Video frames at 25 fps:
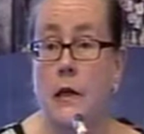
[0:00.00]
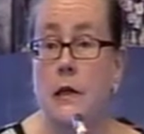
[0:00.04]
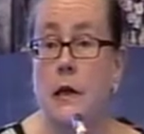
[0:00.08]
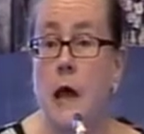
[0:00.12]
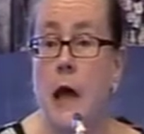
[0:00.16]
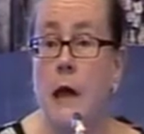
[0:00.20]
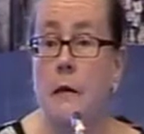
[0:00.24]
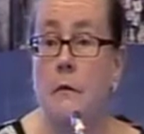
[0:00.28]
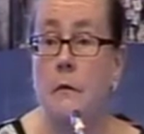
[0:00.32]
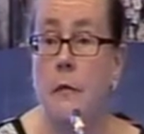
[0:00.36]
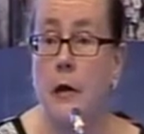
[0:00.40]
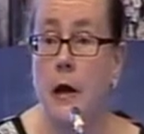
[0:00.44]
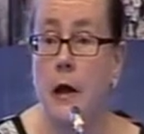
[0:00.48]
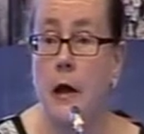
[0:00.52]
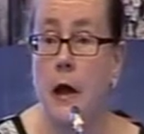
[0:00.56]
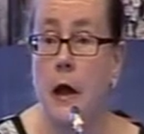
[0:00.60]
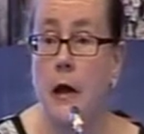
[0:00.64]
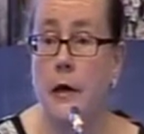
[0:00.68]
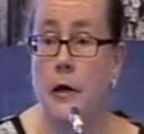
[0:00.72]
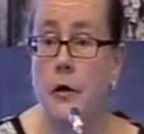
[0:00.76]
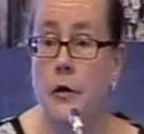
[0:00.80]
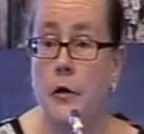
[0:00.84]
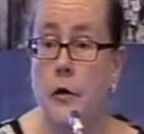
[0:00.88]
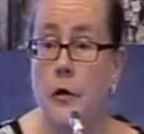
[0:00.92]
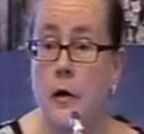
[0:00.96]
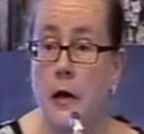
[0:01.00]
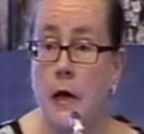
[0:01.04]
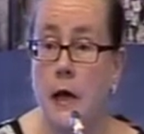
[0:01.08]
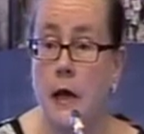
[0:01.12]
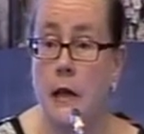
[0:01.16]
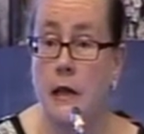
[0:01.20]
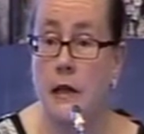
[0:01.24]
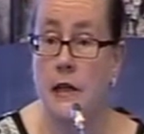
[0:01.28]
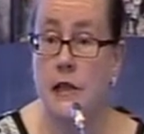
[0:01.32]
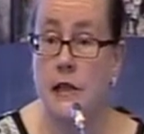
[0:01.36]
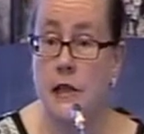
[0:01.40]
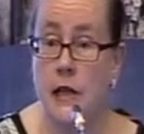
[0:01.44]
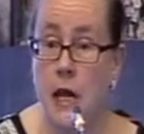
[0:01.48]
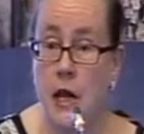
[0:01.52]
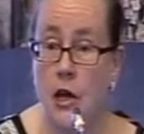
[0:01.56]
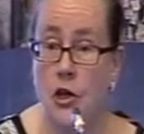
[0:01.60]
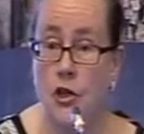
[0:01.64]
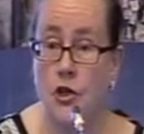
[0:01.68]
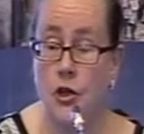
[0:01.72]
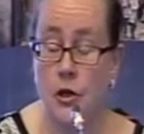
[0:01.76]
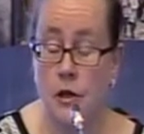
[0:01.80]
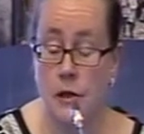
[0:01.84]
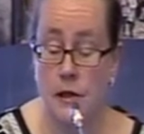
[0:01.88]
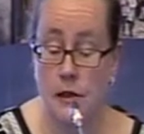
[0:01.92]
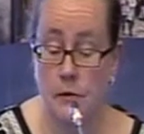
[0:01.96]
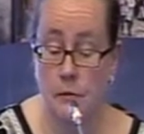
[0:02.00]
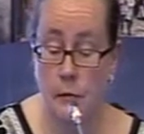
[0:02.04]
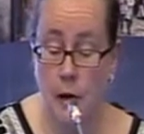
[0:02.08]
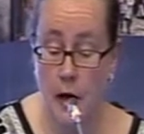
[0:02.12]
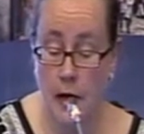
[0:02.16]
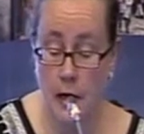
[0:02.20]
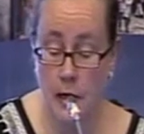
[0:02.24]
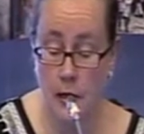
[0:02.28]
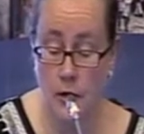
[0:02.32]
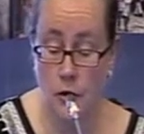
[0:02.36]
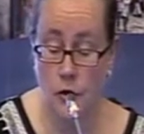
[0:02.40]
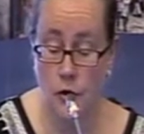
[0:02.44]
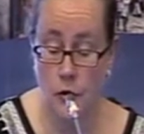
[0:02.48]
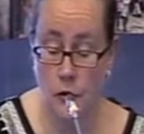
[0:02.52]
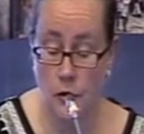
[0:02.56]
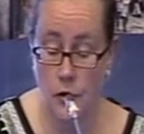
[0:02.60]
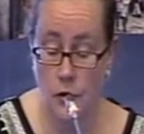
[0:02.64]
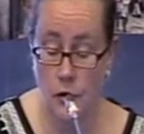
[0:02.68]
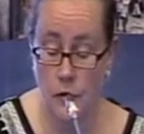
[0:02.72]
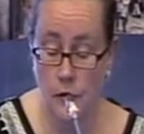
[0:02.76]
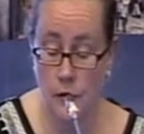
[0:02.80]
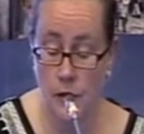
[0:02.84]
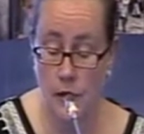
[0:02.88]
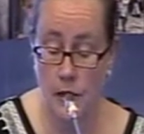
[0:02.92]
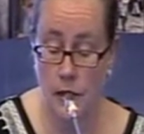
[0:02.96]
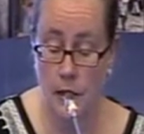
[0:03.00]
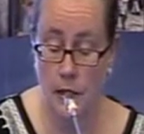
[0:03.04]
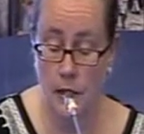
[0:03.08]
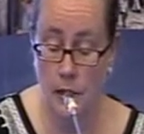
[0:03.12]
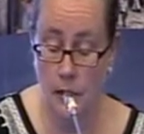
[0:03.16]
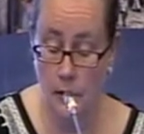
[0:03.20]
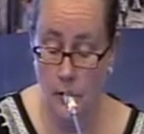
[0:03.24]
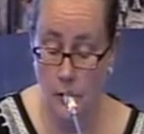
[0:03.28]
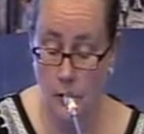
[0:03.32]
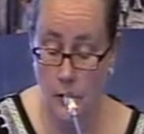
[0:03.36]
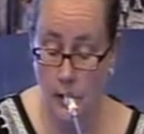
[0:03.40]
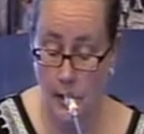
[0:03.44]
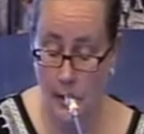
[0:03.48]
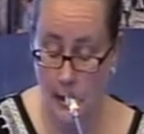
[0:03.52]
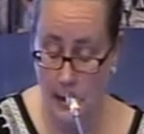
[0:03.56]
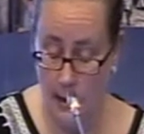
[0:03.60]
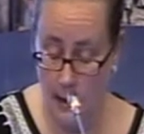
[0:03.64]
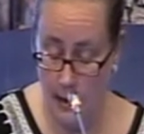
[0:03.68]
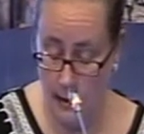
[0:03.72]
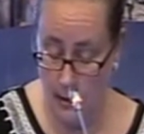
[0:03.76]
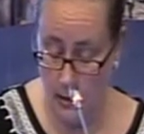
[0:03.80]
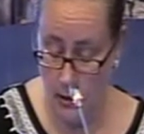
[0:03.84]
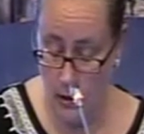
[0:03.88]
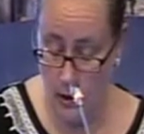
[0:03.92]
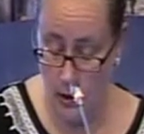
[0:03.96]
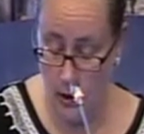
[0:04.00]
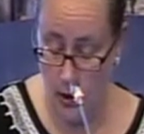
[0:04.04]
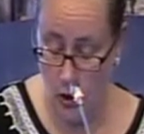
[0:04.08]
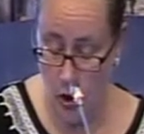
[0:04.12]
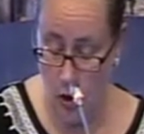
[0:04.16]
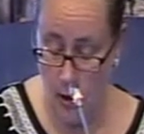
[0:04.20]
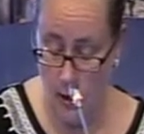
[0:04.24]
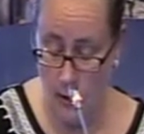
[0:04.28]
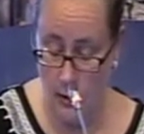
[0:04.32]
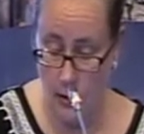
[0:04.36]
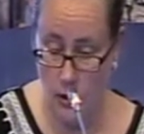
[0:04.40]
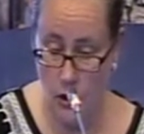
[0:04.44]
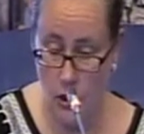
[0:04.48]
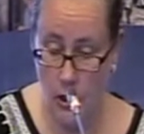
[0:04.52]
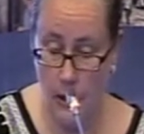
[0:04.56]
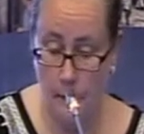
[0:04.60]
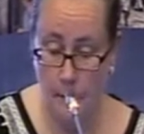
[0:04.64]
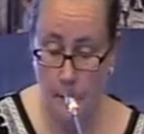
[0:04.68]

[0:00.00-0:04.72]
done by other organizations by introducing the nuclear technology.